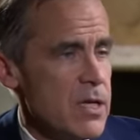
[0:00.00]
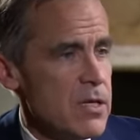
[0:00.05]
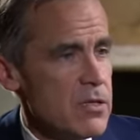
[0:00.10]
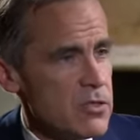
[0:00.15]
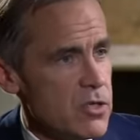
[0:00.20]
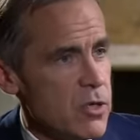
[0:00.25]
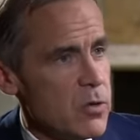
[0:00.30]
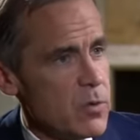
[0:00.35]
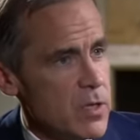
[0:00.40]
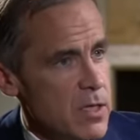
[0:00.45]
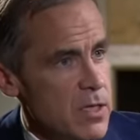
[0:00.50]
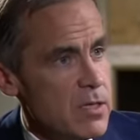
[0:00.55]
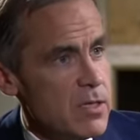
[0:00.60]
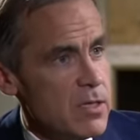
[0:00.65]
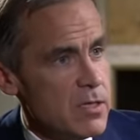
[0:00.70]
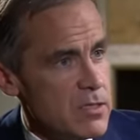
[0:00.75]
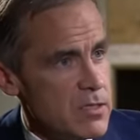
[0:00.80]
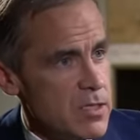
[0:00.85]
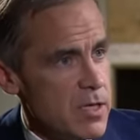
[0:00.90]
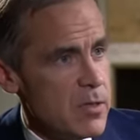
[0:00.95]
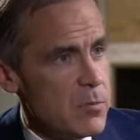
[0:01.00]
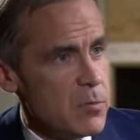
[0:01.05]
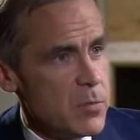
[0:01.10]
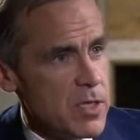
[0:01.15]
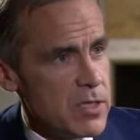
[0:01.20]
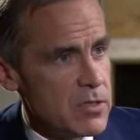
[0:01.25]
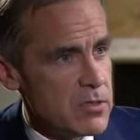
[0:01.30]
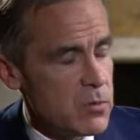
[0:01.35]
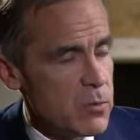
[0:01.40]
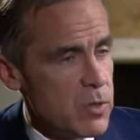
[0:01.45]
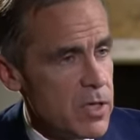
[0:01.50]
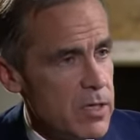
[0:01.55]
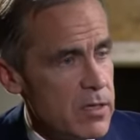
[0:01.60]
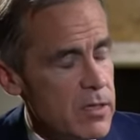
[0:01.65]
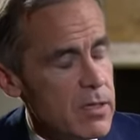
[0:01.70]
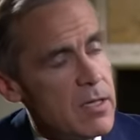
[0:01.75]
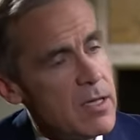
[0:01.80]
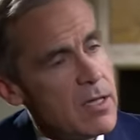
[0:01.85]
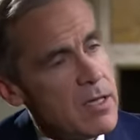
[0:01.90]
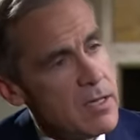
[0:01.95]
So it is a big swing,
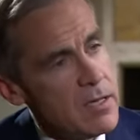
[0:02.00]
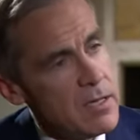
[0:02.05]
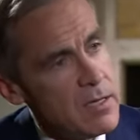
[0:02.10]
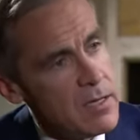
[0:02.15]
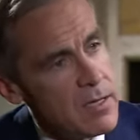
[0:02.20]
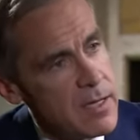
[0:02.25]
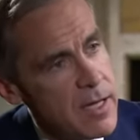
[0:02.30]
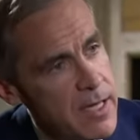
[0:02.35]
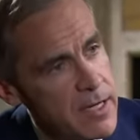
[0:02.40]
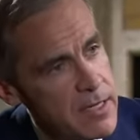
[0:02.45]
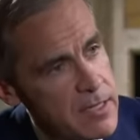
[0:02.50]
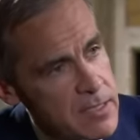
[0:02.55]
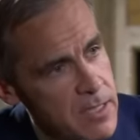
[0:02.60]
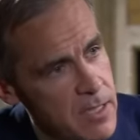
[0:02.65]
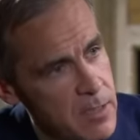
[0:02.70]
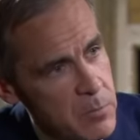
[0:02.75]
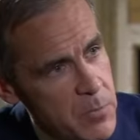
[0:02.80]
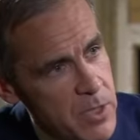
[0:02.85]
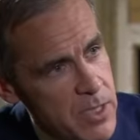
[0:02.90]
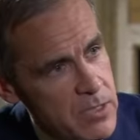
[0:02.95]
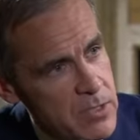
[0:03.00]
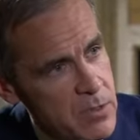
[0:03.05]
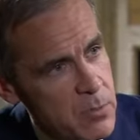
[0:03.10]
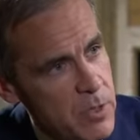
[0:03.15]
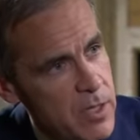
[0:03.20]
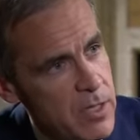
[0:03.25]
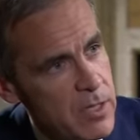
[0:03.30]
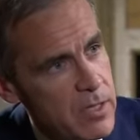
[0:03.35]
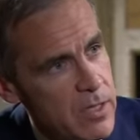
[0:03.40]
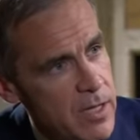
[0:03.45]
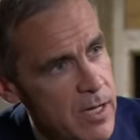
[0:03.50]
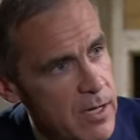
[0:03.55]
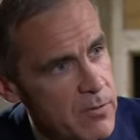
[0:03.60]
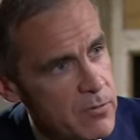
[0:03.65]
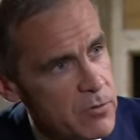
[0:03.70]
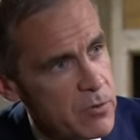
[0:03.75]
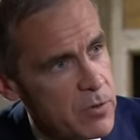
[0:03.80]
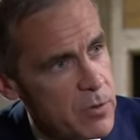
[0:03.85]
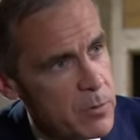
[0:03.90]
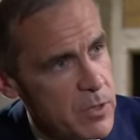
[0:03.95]
and it's a big swing
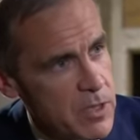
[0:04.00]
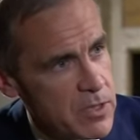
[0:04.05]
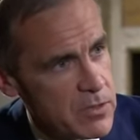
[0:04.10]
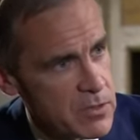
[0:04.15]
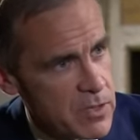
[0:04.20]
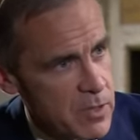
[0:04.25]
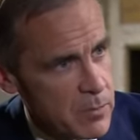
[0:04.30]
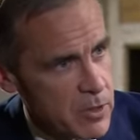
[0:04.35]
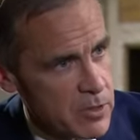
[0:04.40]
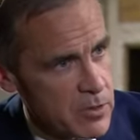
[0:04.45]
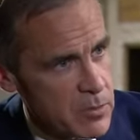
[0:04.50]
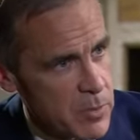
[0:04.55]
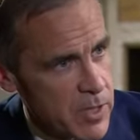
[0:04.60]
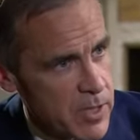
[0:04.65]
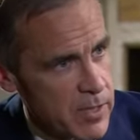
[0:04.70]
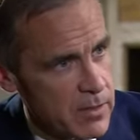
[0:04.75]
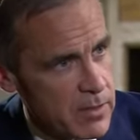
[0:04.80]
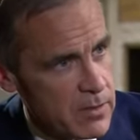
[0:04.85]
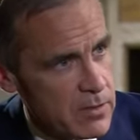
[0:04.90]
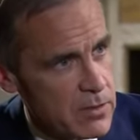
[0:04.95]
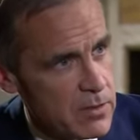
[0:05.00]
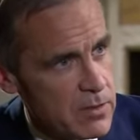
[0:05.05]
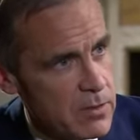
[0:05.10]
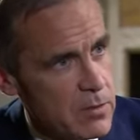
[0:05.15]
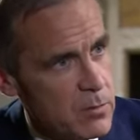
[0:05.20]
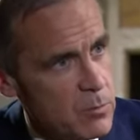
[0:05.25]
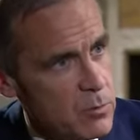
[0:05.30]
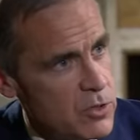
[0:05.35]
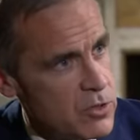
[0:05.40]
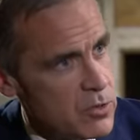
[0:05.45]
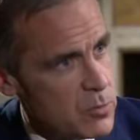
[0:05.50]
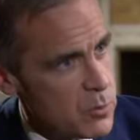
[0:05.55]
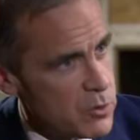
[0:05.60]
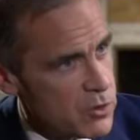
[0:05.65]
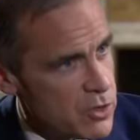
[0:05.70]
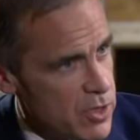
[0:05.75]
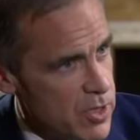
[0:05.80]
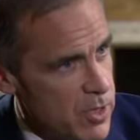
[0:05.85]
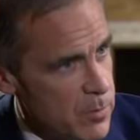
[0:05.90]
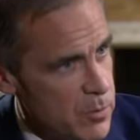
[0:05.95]
after a big stimulus package. which is
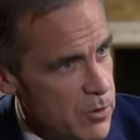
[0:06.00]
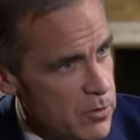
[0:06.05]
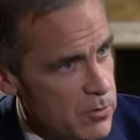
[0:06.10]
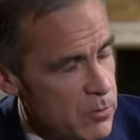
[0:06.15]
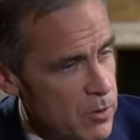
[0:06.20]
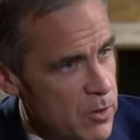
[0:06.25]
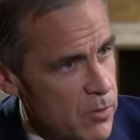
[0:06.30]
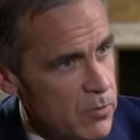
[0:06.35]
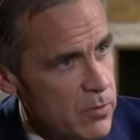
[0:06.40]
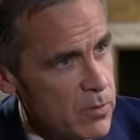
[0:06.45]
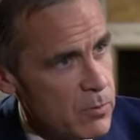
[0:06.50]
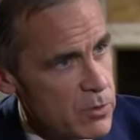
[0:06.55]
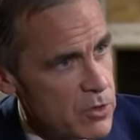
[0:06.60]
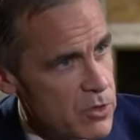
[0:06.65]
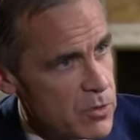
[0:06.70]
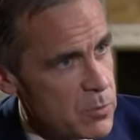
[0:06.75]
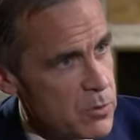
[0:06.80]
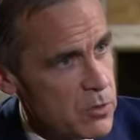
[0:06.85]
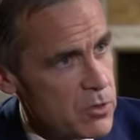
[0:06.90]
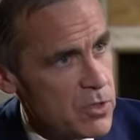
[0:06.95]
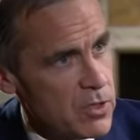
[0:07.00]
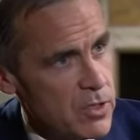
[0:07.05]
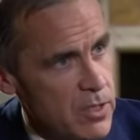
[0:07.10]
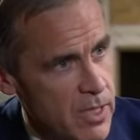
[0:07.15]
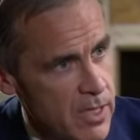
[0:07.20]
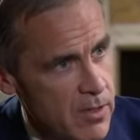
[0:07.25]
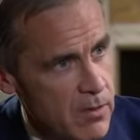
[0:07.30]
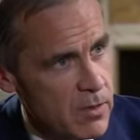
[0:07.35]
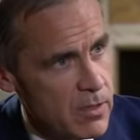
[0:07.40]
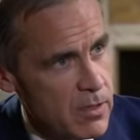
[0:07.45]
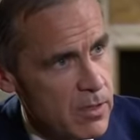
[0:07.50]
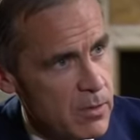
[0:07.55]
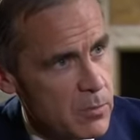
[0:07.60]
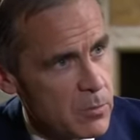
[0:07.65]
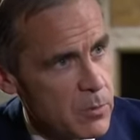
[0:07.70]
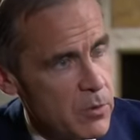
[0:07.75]
pushing up on growth, which is pushing down on unemployment.